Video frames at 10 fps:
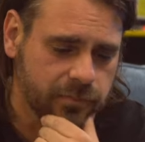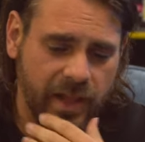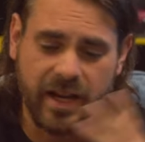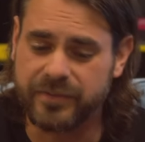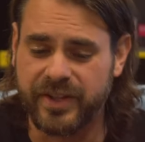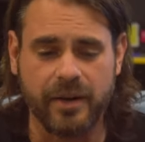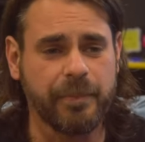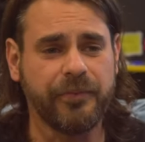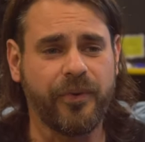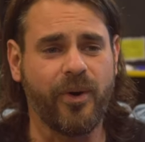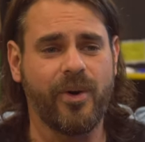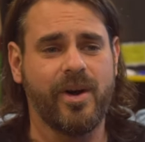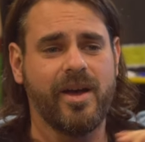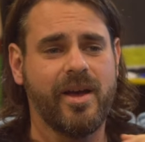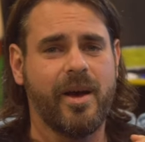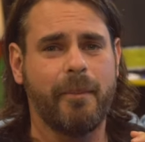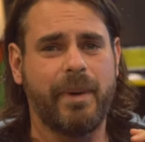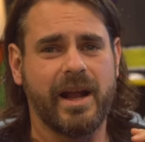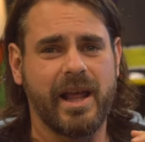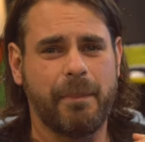And I've said it before,
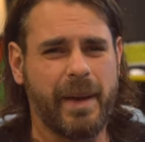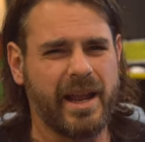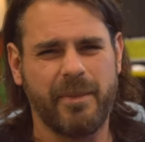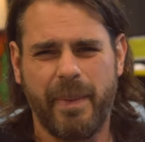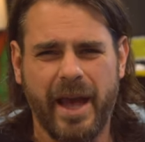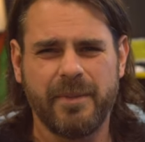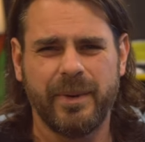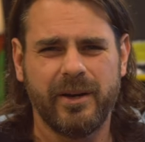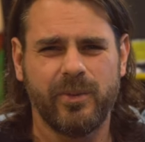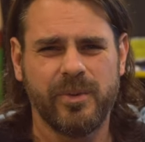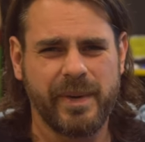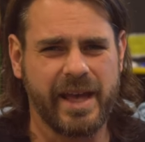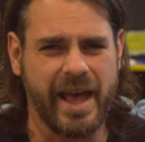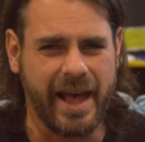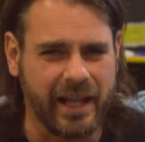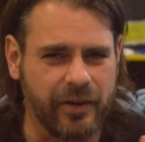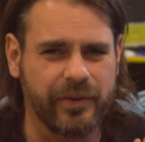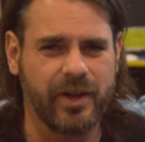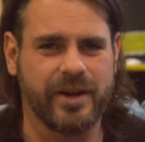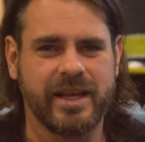but a pen and paper would be a hell of a
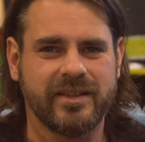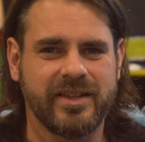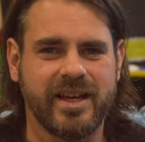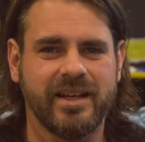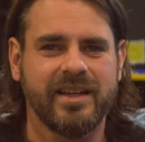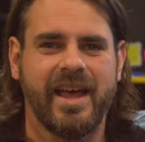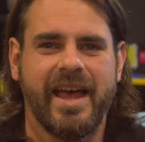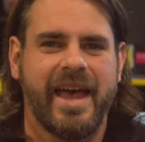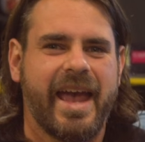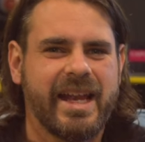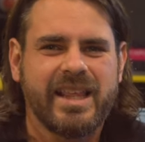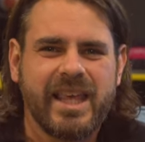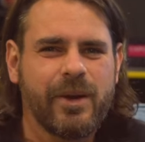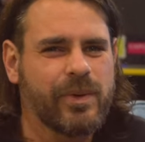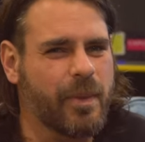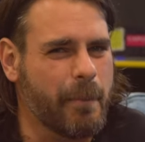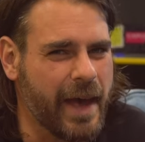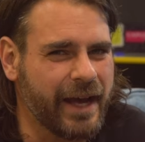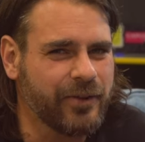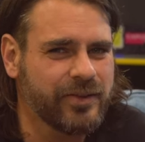lot easier. Anything with a
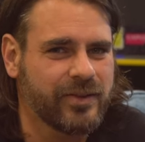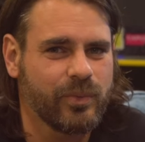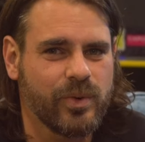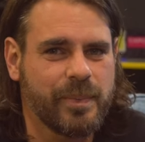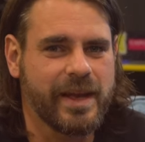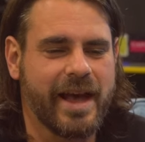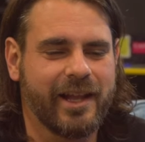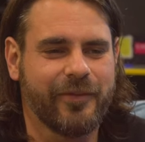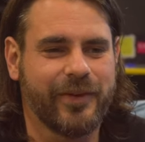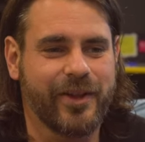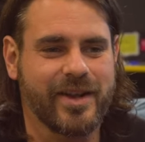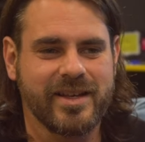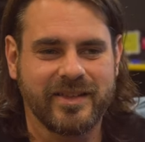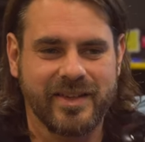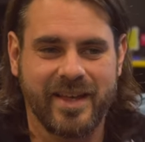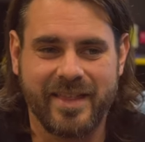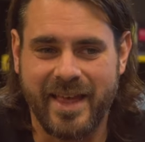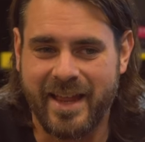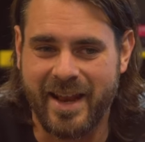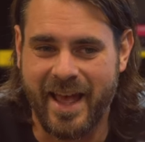mouse would be a hell of a lot easier
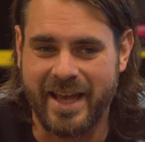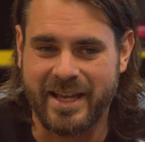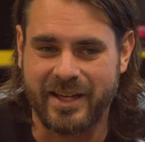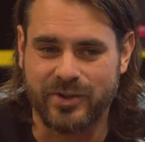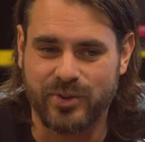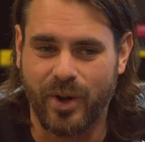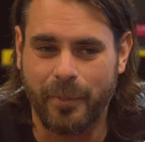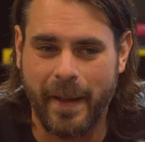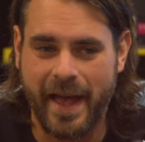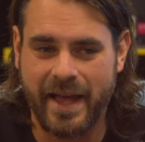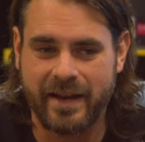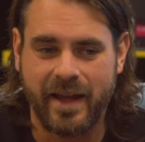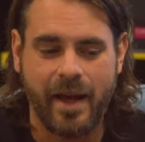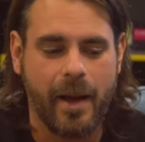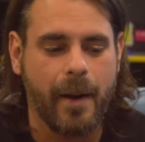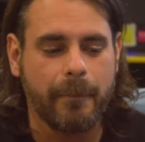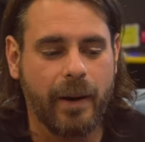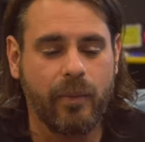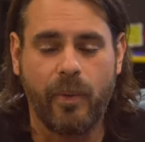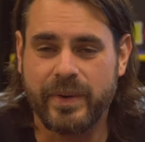than a control pad.
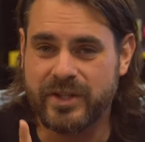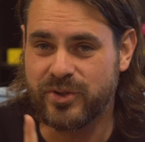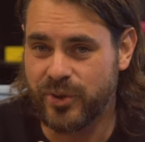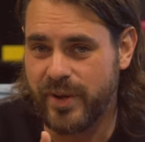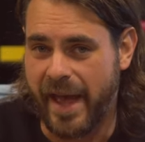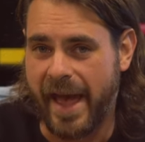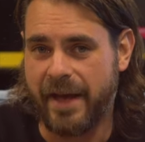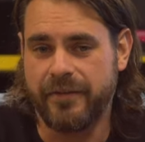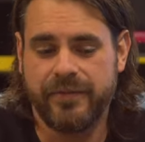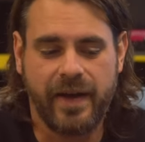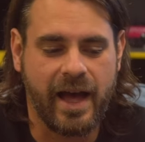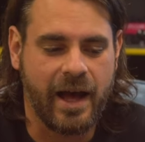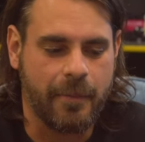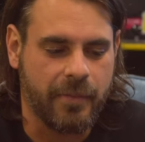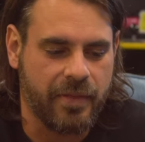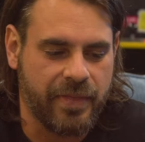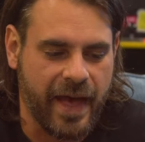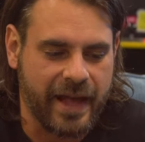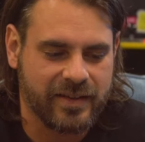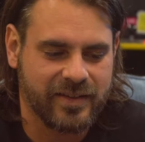But what we do have um,
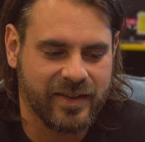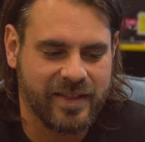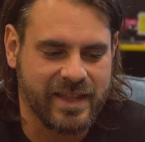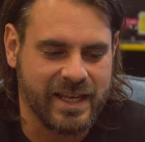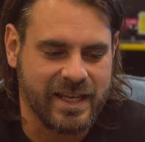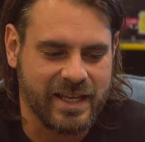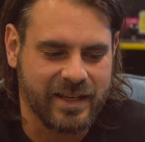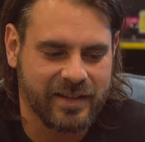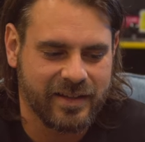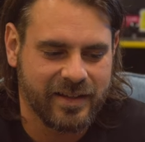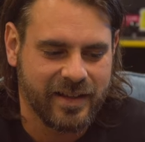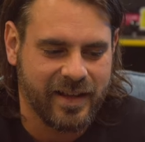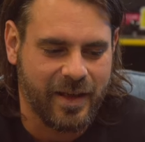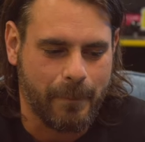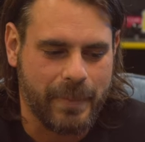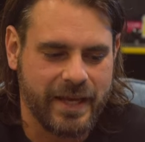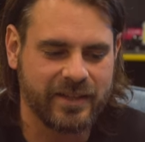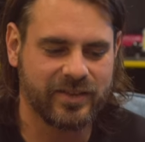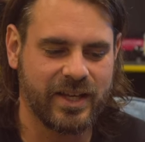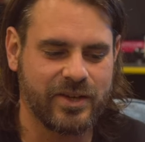that the
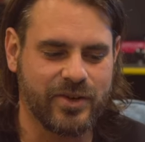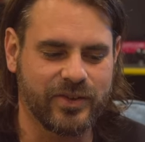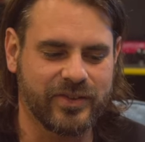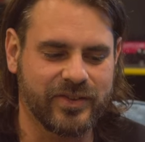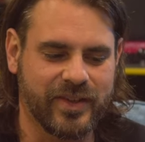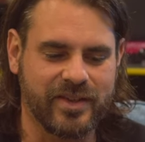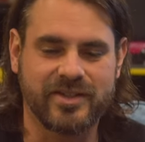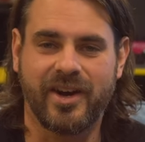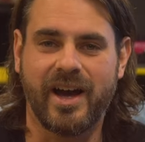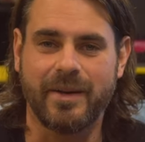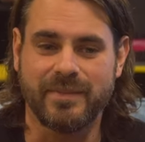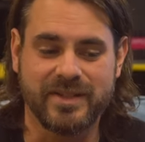PC users at the time